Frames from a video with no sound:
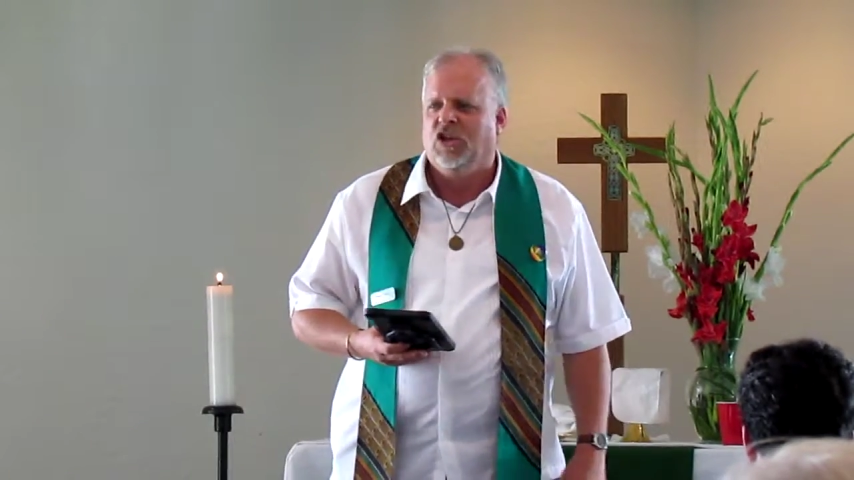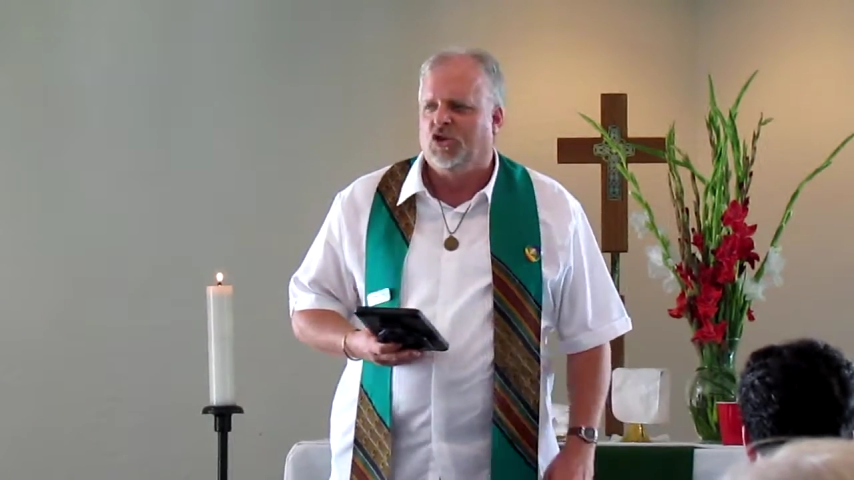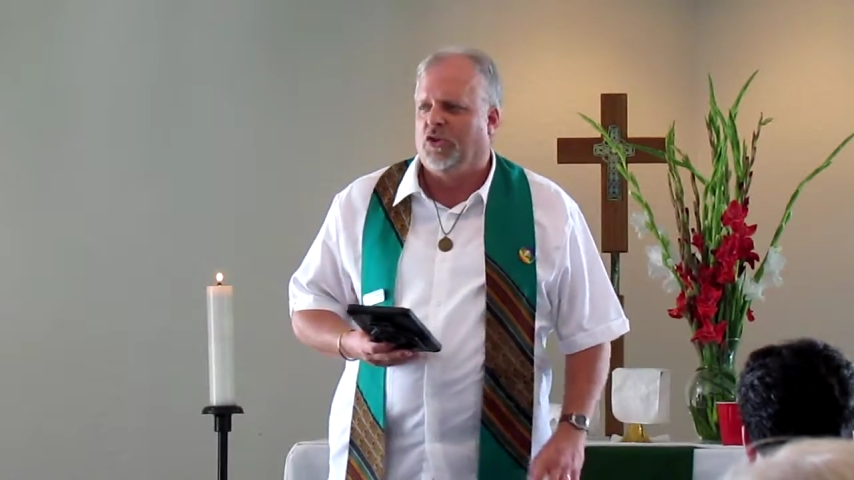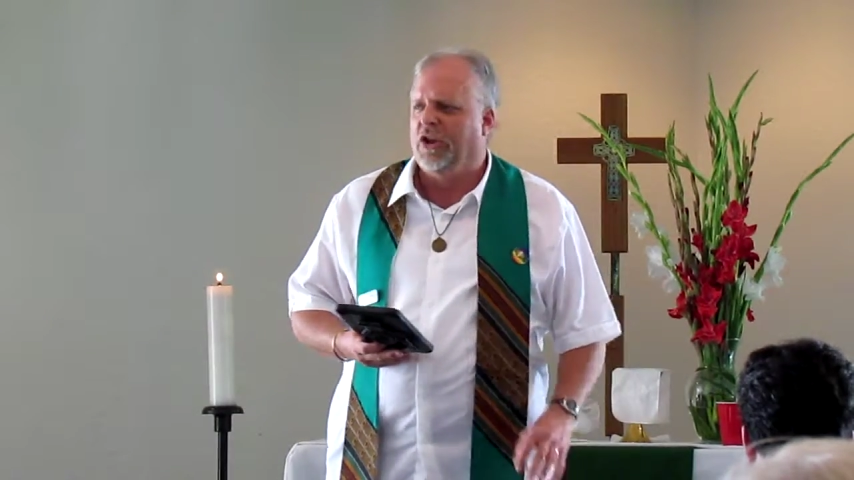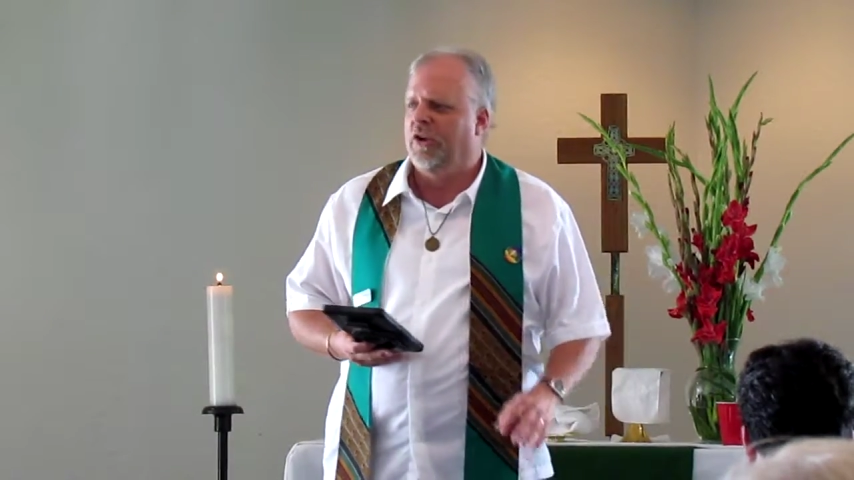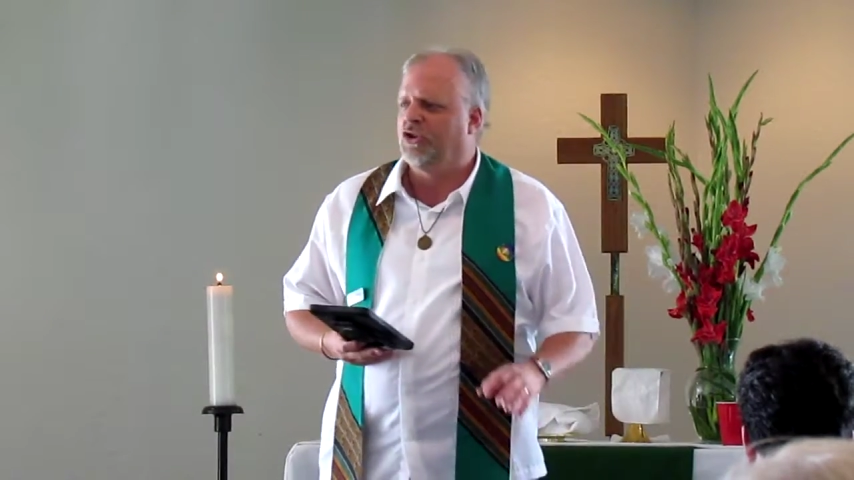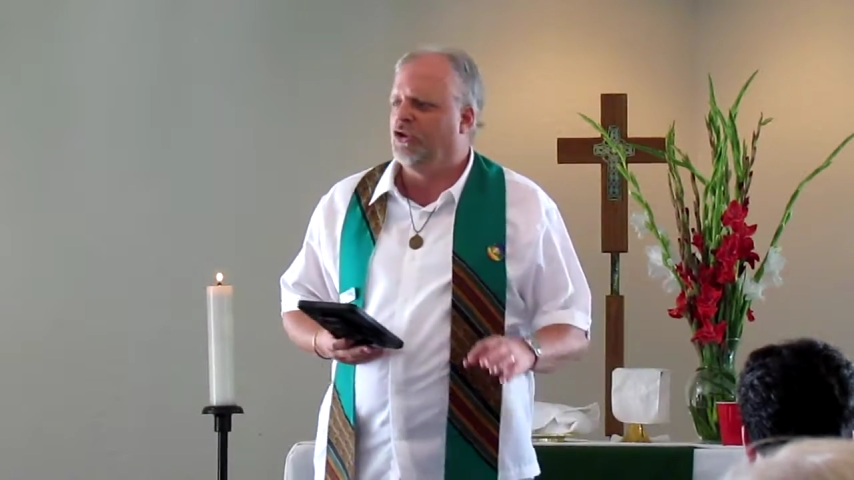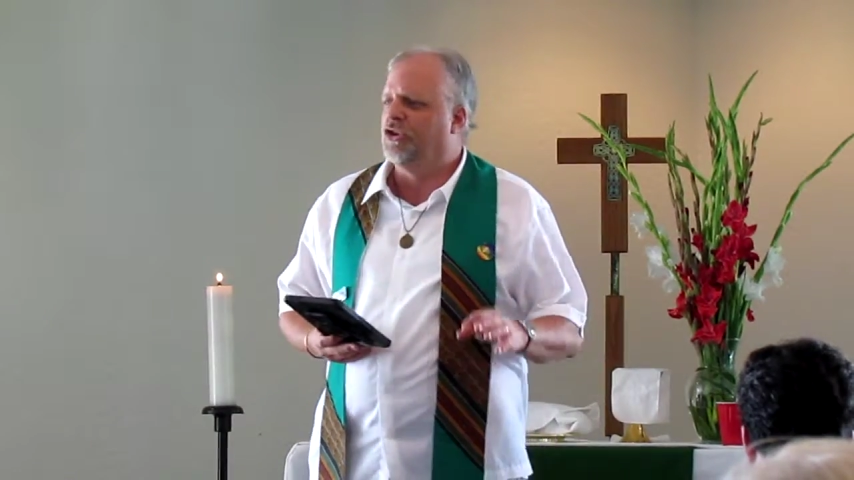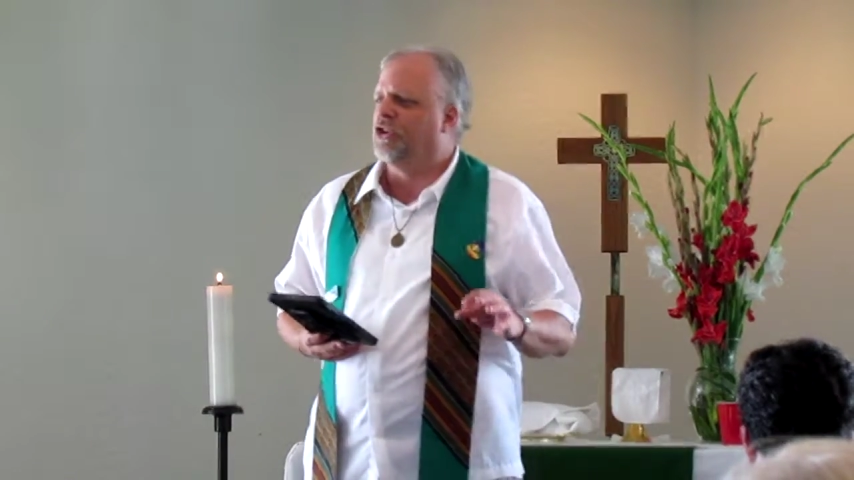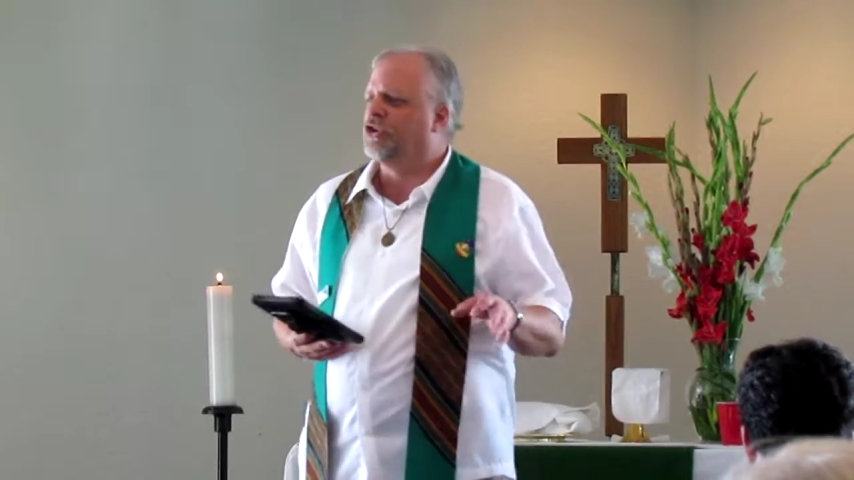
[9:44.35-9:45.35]
So their
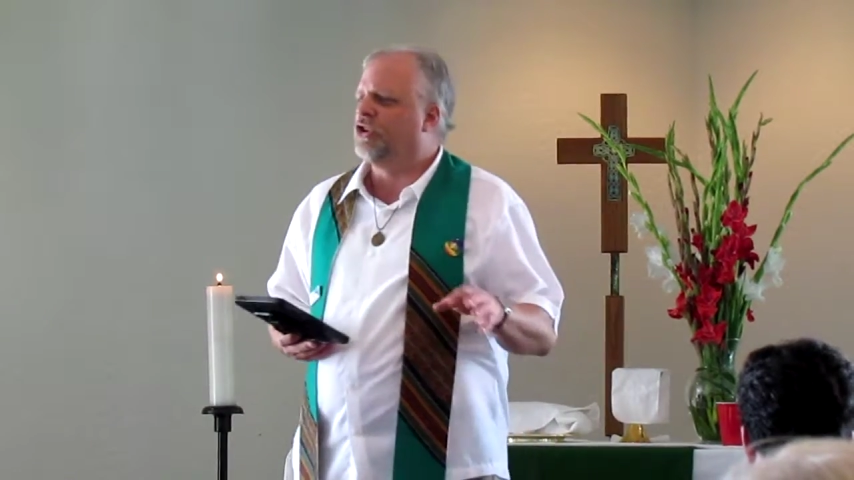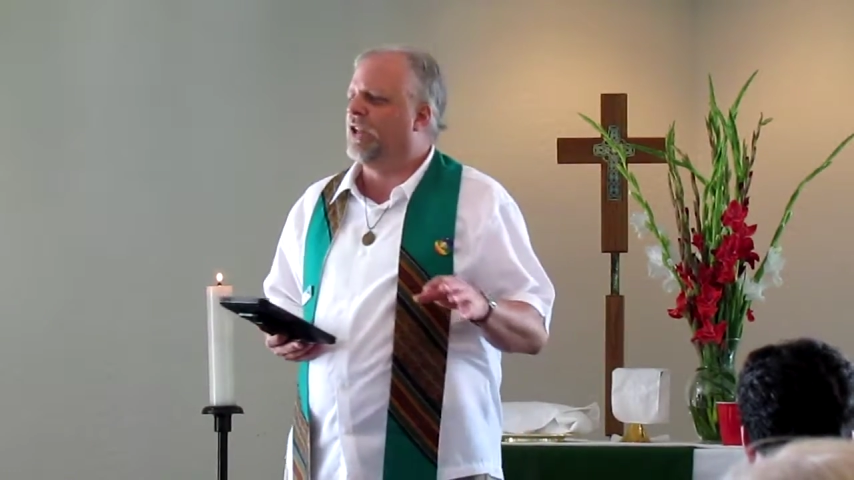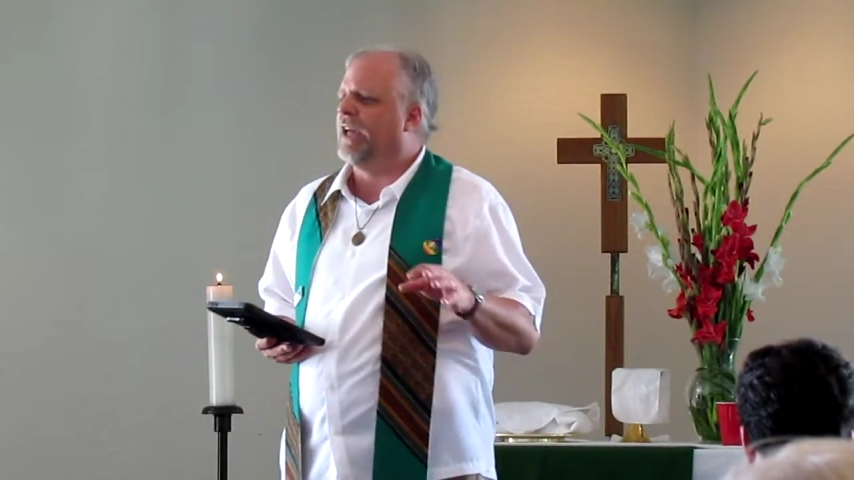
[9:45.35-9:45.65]
tradition